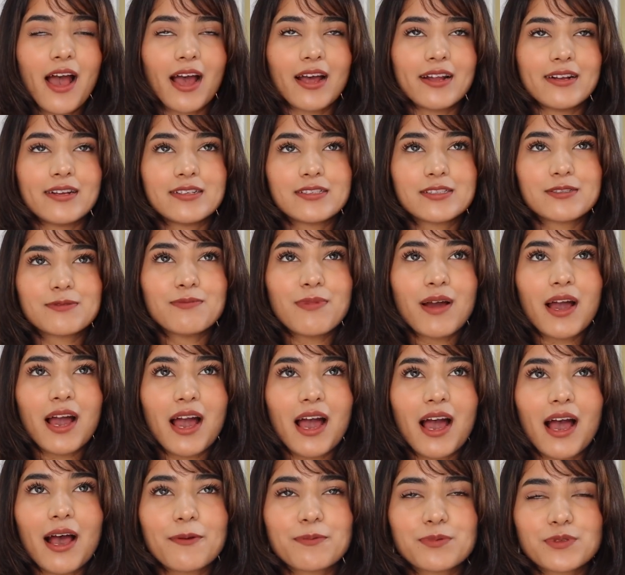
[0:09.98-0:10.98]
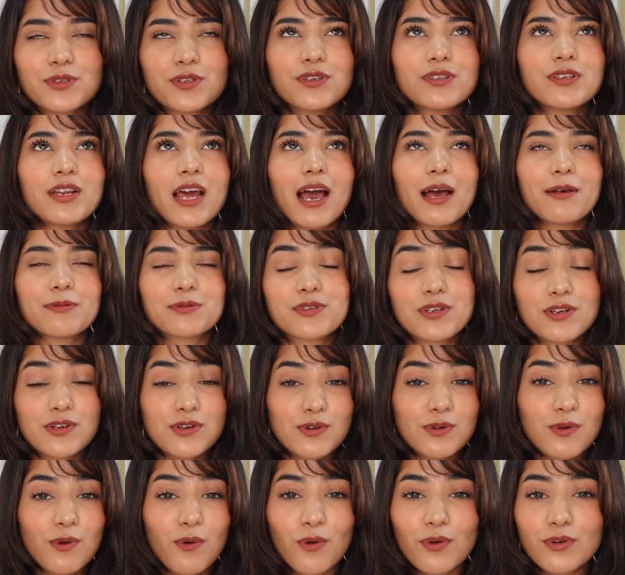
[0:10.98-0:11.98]
and it's my
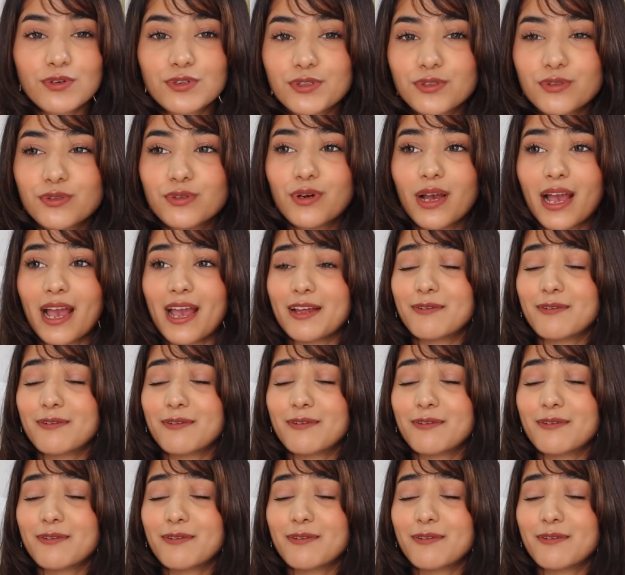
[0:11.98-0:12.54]
absolute go-to